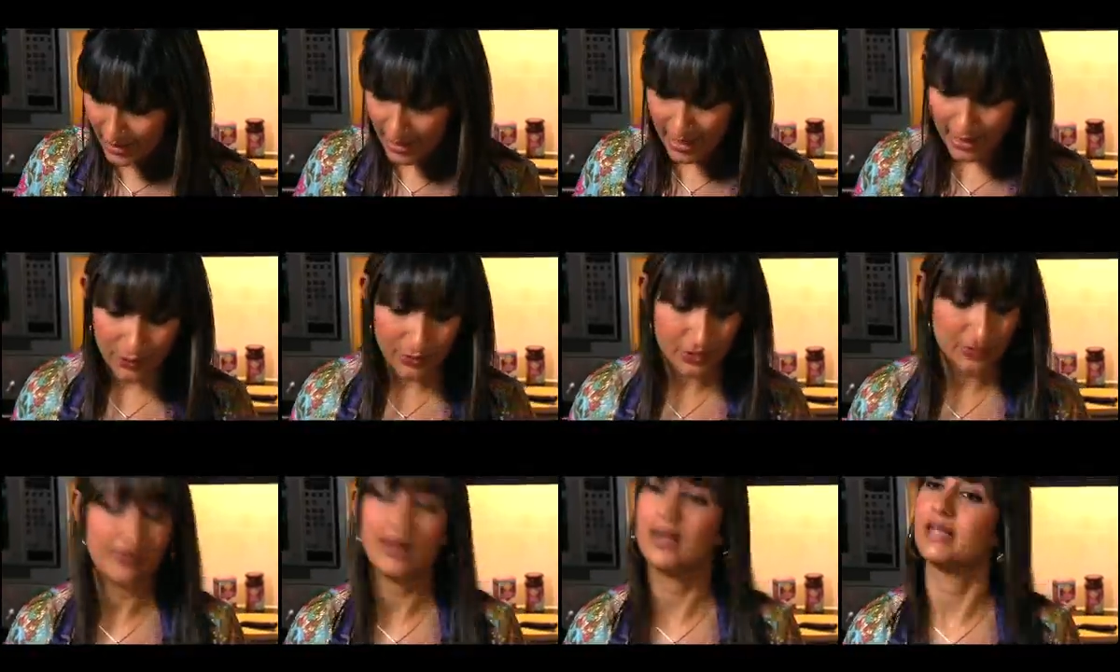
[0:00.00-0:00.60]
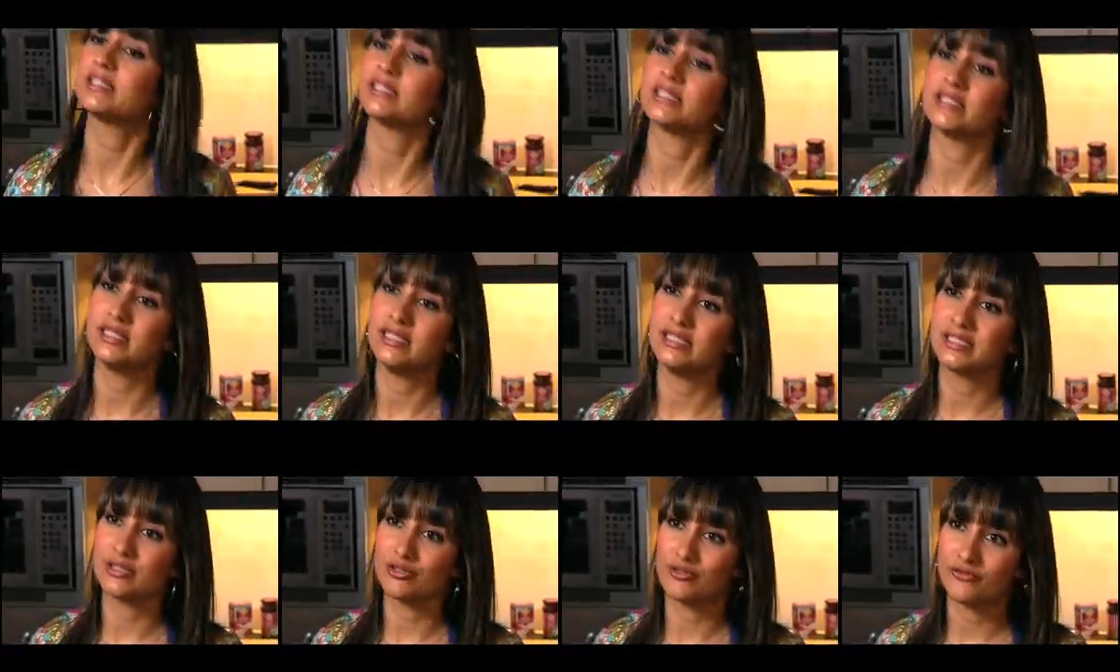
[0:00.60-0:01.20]
then I always find it
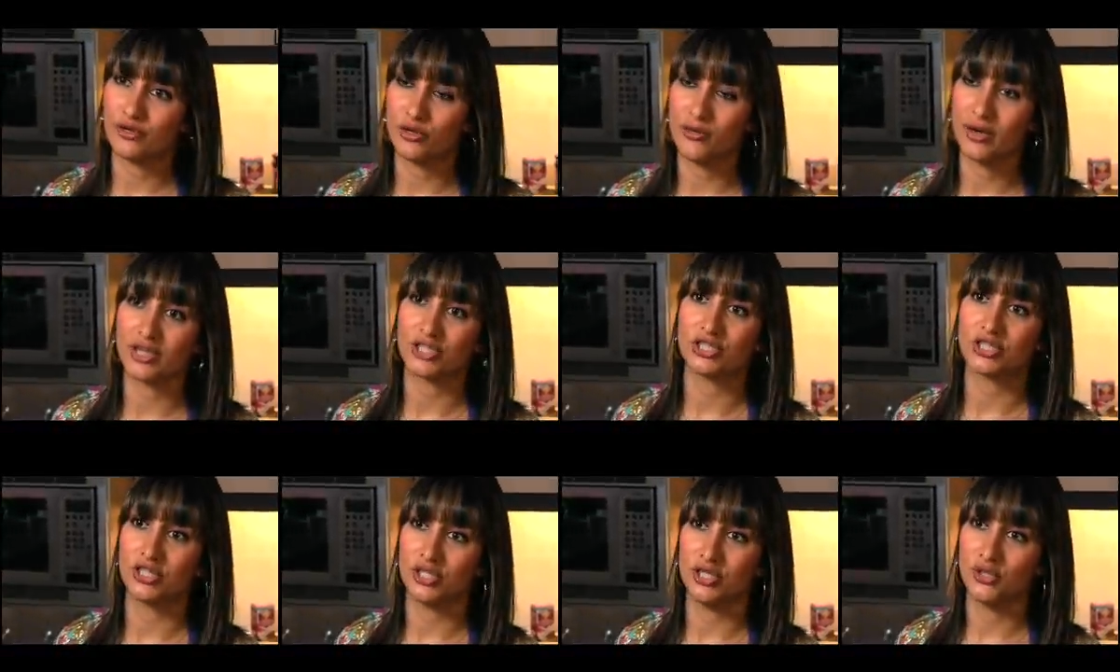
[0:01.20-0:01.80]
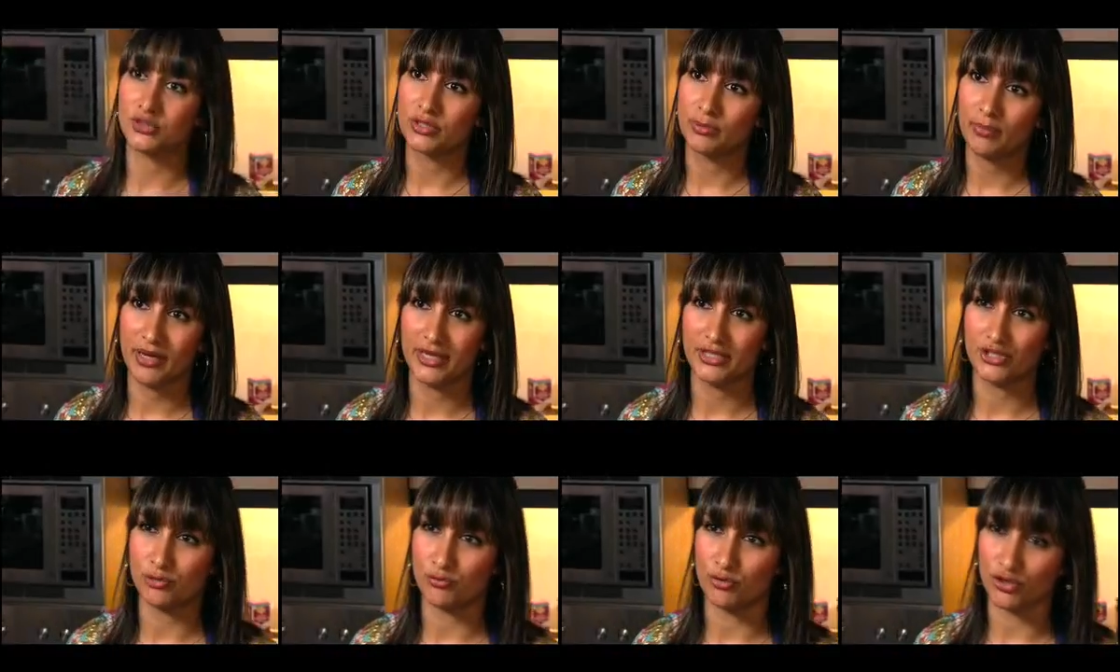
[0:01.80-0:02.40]
easier if you actually use a
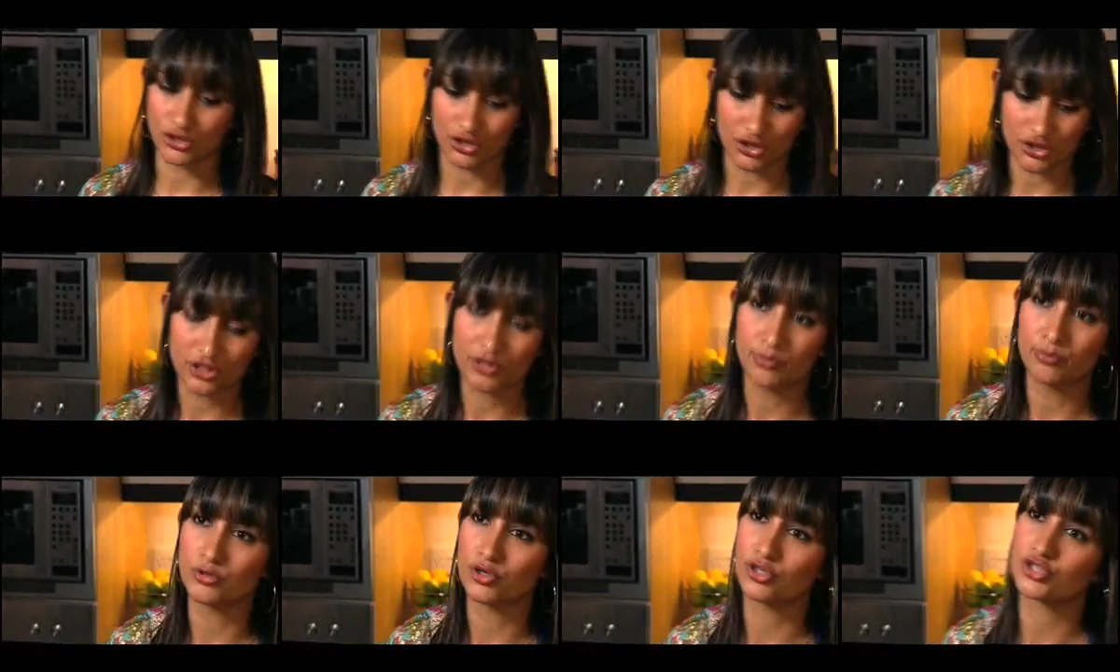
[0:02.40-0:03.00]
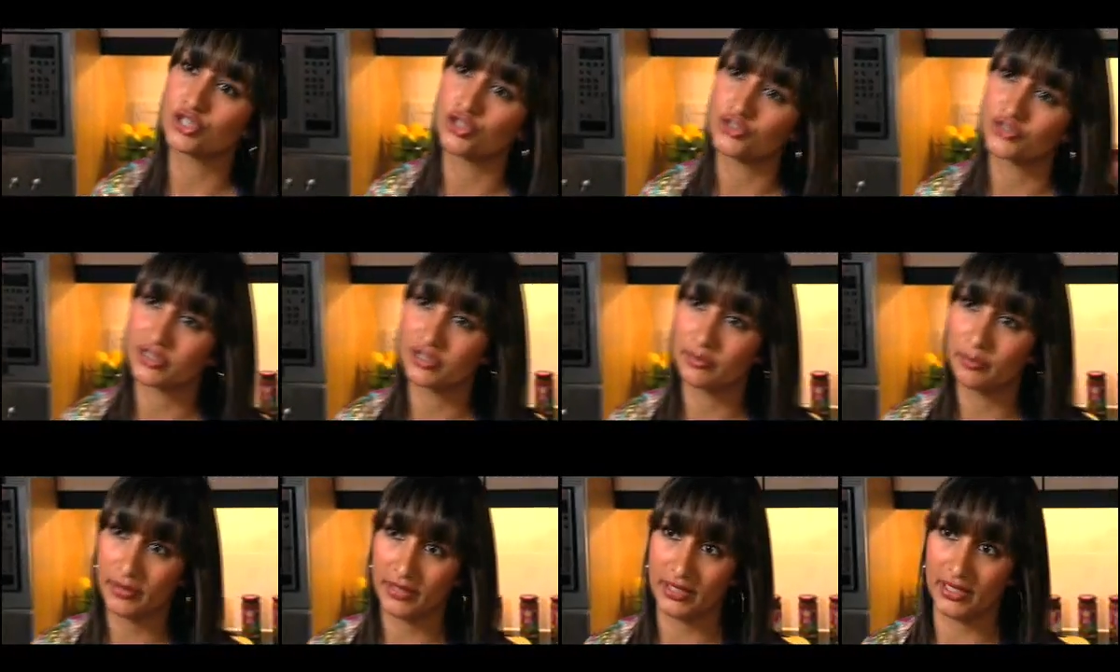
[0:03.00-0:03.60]
pastry brush just to brush onto the
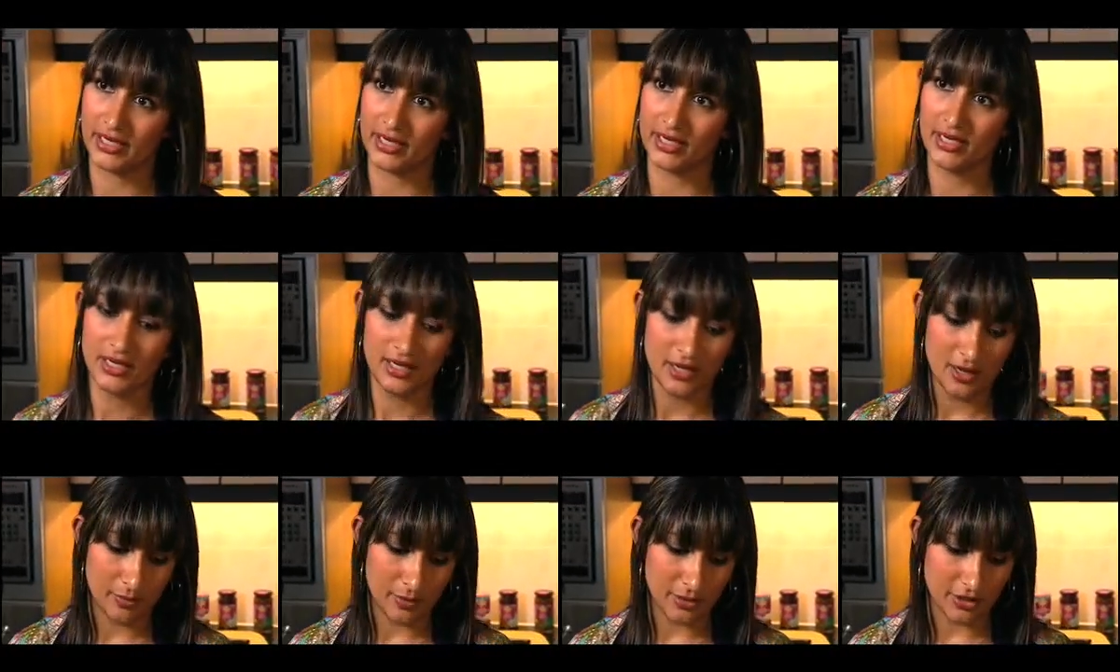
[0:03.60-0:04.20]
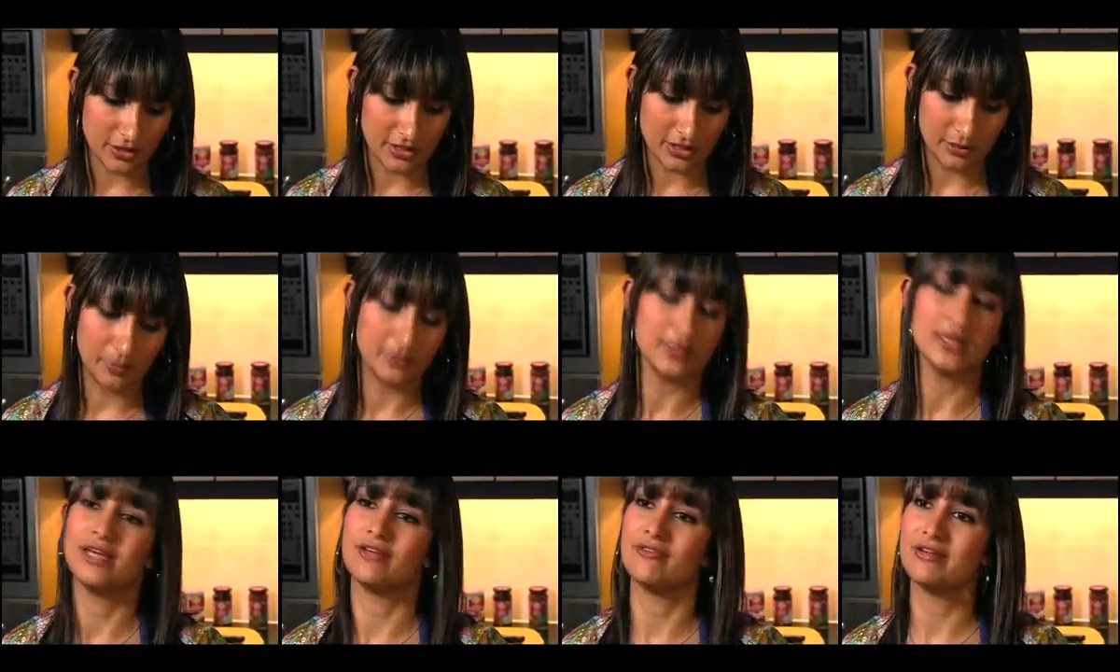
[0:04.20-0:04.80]
paneer, because the
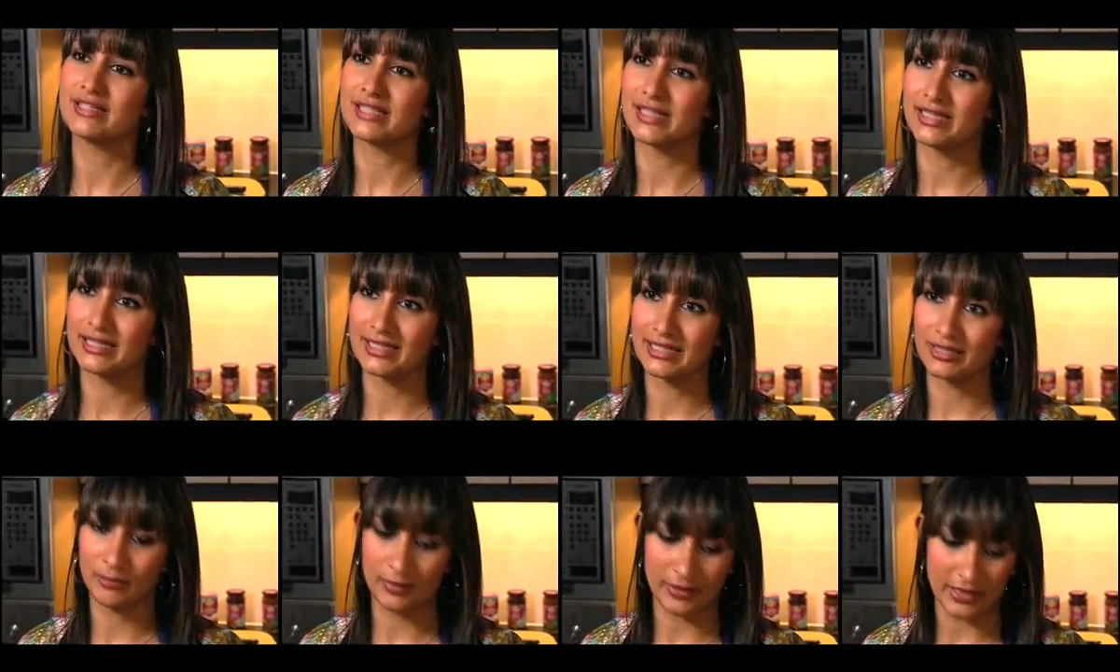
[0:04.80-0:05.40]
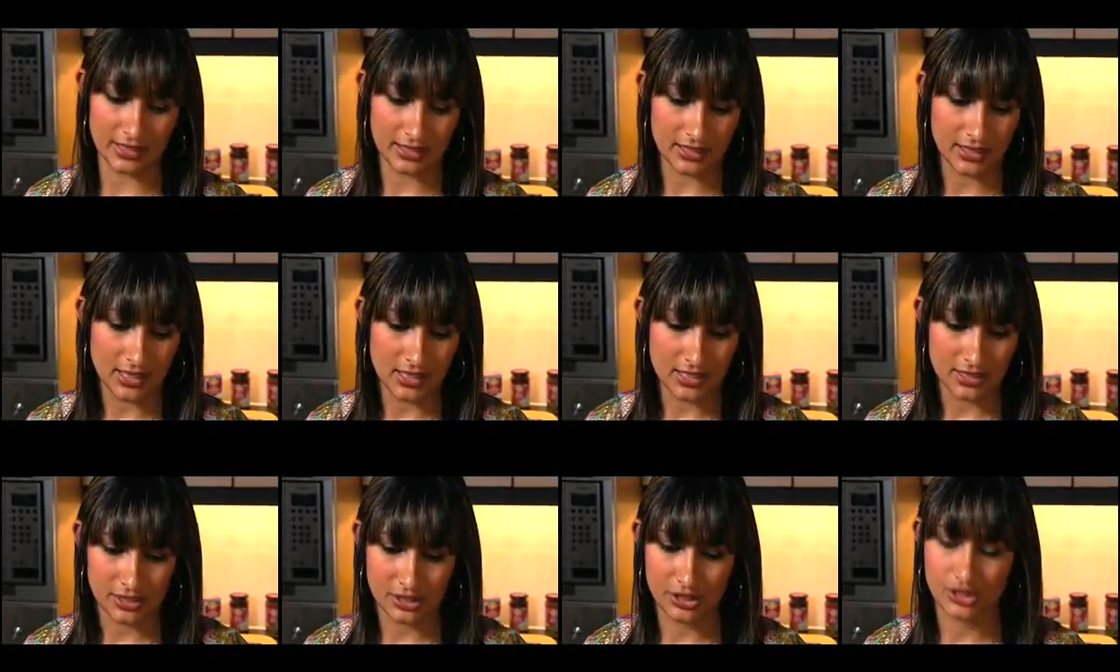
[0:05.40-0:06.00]
paneer is a little bit
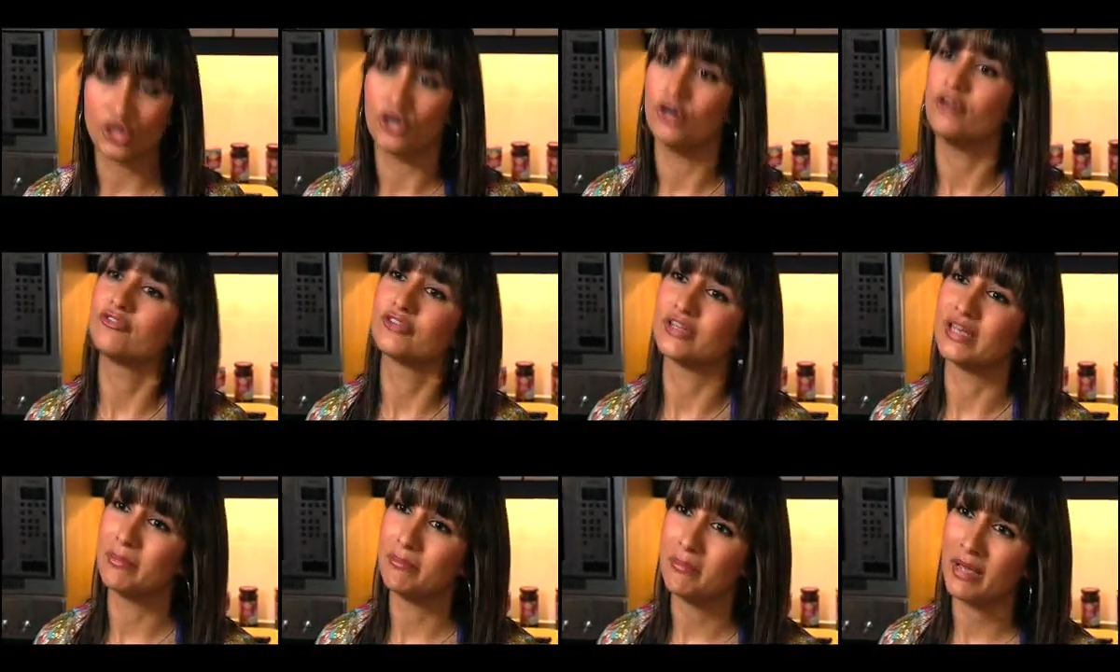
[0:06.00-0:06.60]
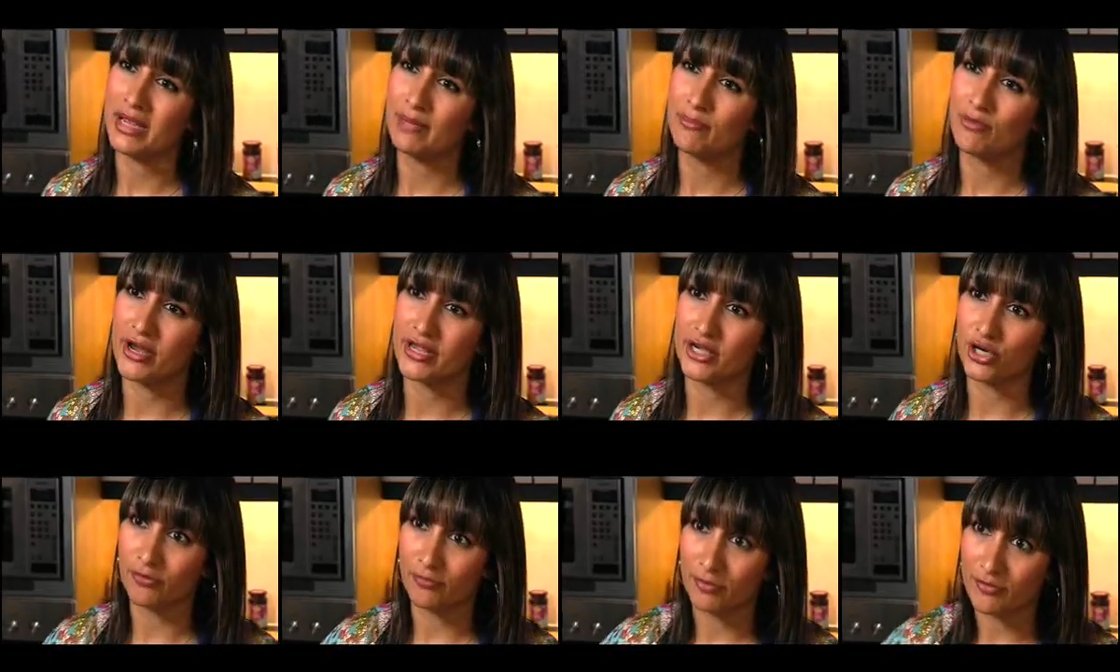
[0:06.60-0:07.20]
soft and it may
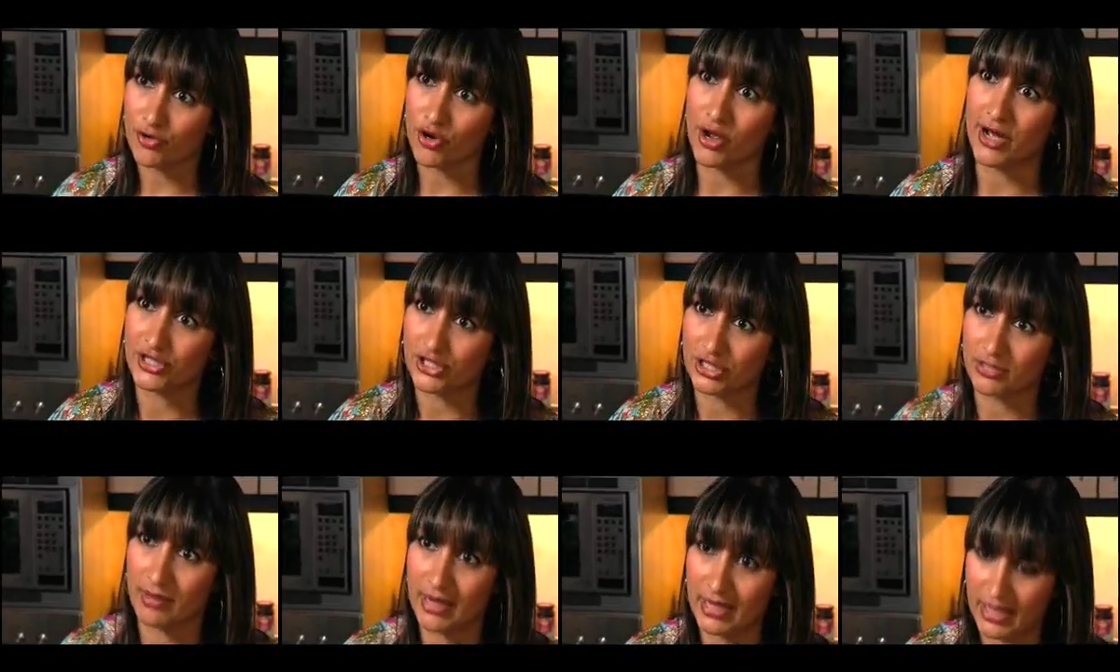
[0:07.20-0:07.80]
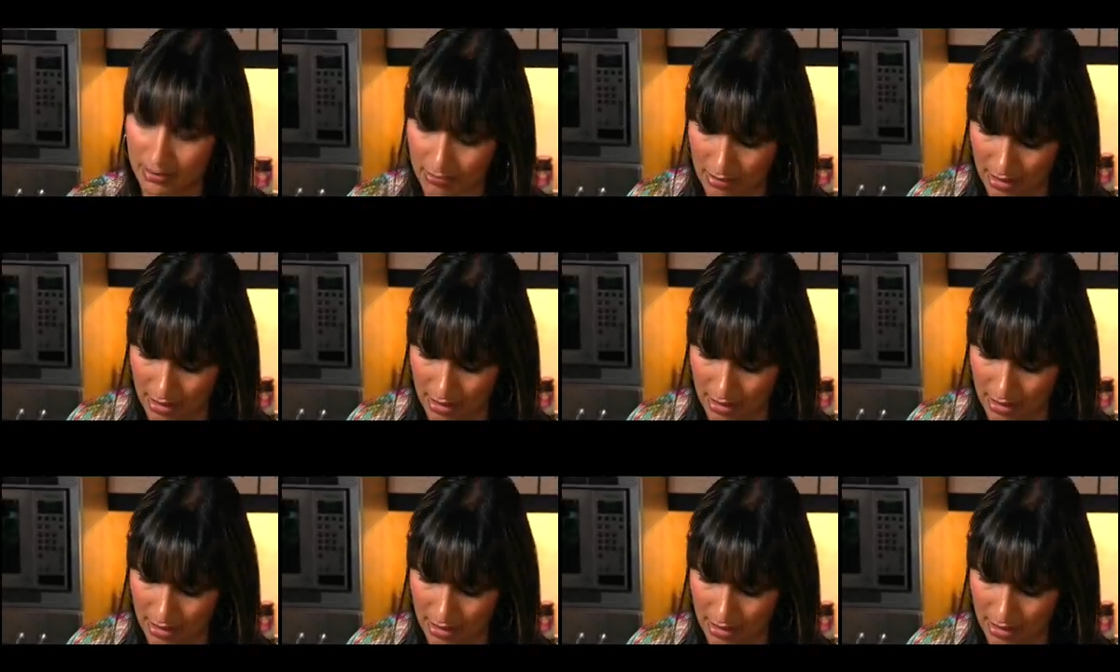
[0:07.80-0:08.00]
break up if you actually make a